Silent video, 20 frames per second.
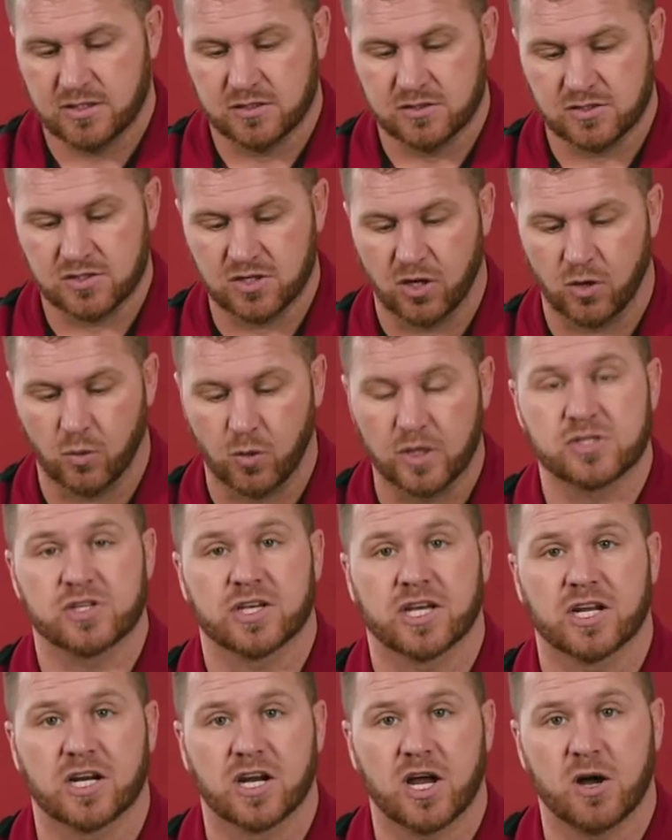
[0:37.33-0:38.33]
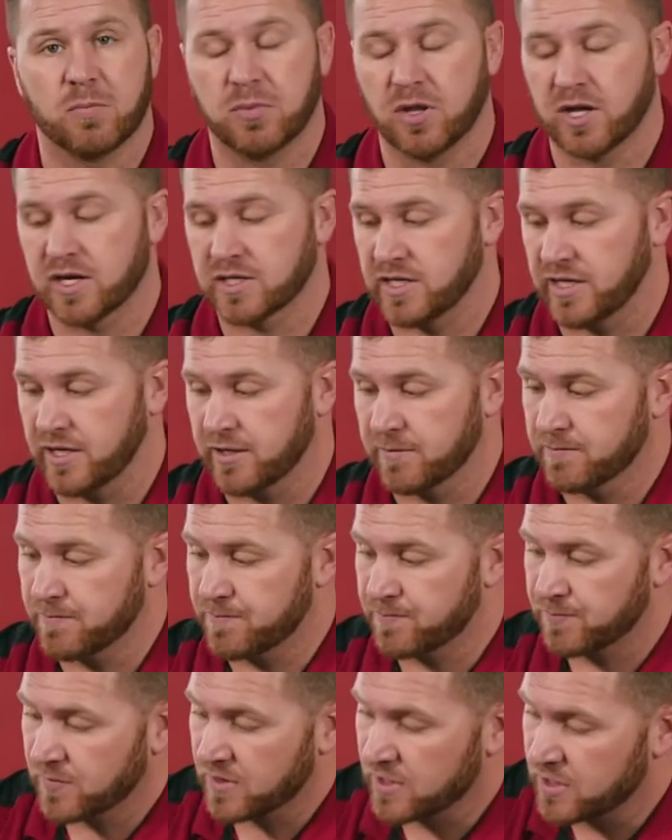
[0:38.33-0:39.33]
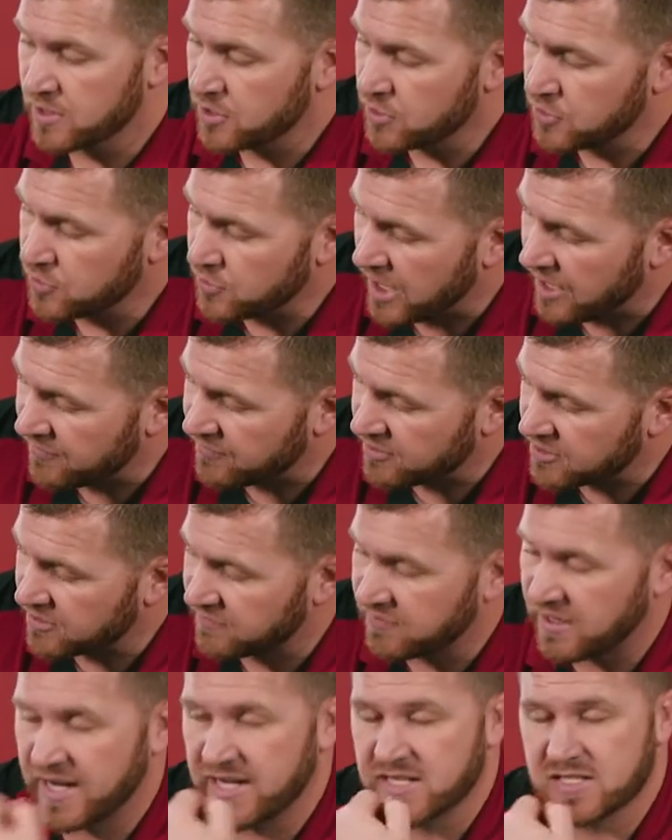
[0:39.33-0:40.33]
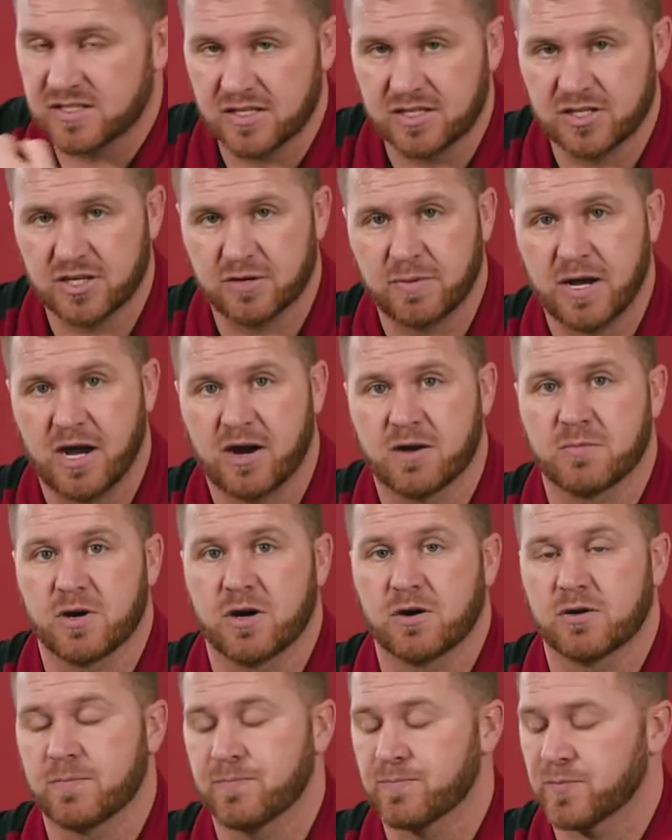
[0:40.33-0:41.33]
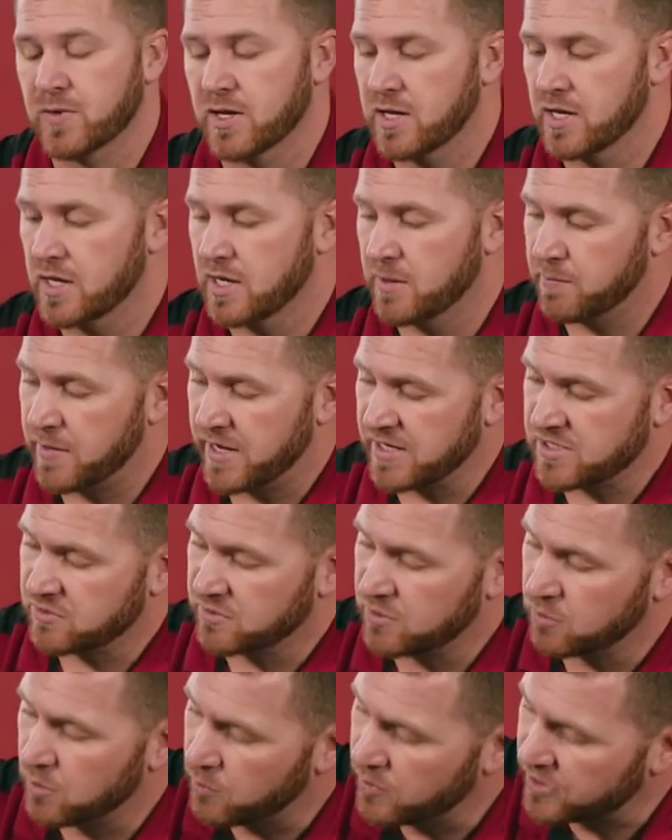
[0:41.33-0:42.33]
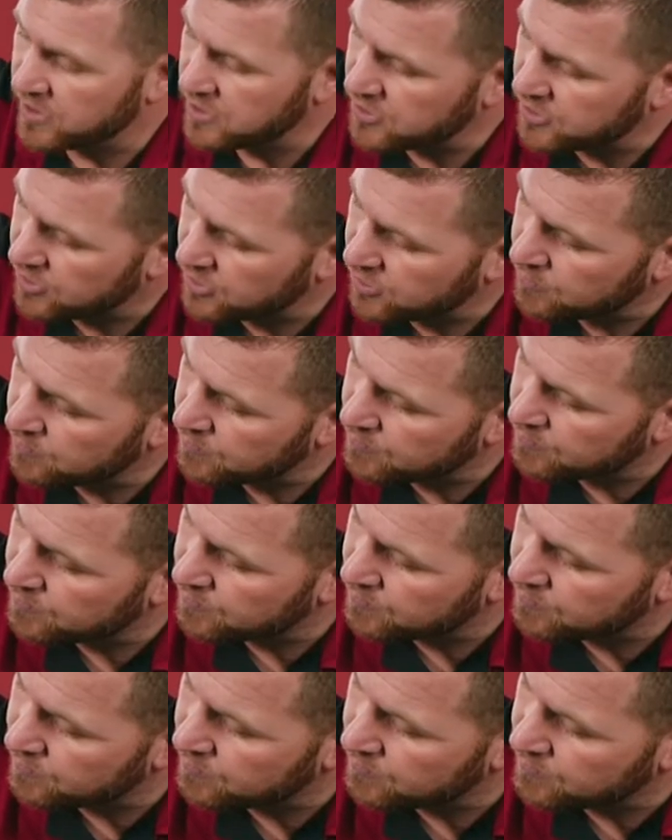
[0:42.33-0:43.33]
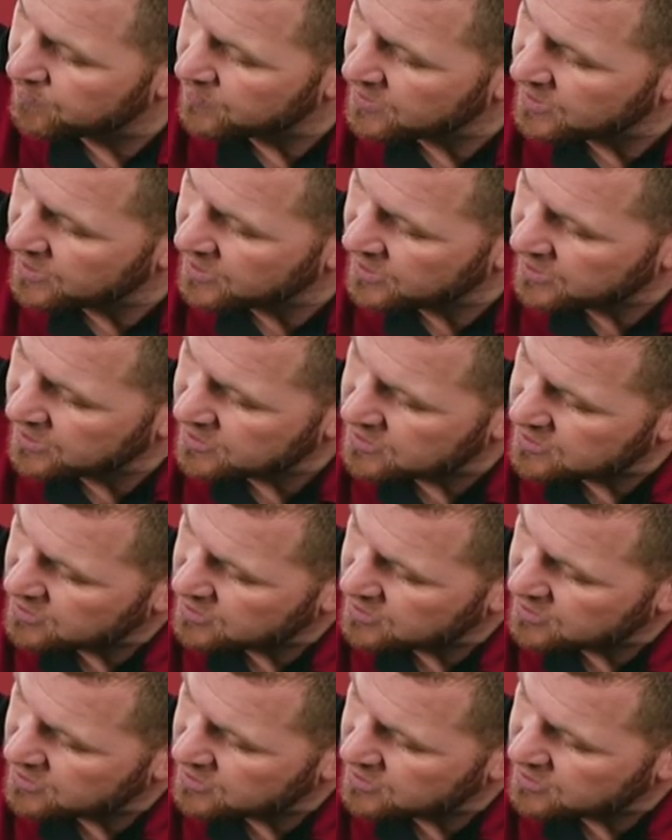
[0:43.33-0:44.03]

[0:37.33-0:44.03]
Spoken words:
So once you get it all plugged in, you have your device in your power mode. Basically what we can do is